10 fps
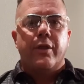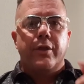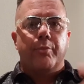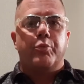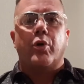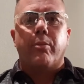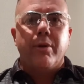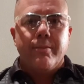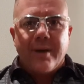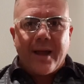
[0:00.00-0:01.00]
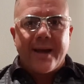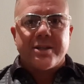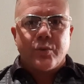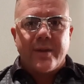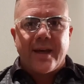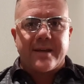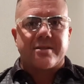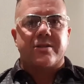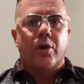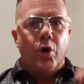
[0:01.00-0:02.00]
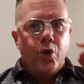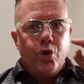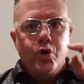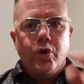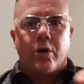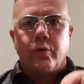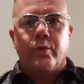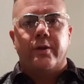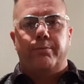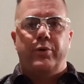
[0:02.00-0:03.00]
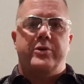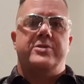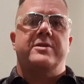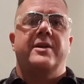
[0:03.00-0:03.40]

The problem lies with us, not with the person